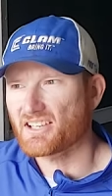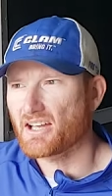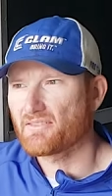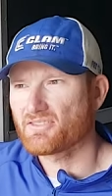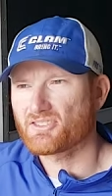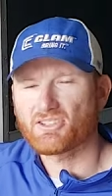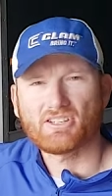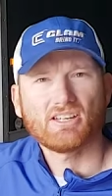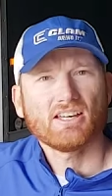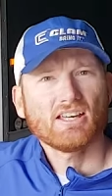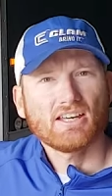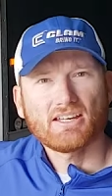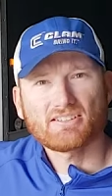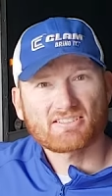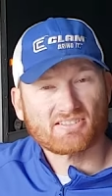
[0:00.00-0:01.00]
Obviously,
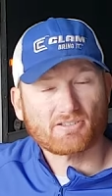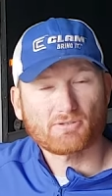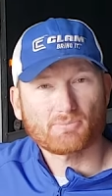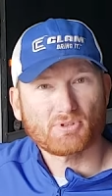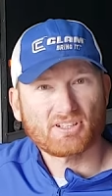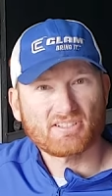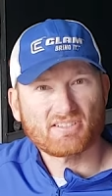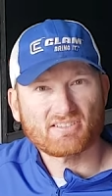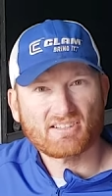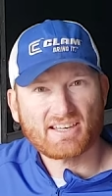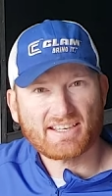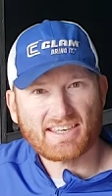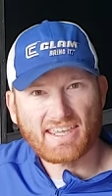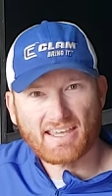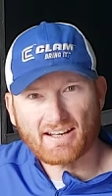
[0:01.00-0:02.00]
in certain places
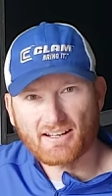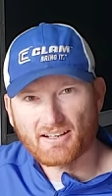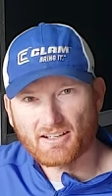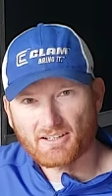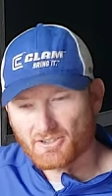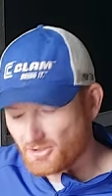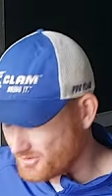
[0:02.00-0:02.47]
like Canada,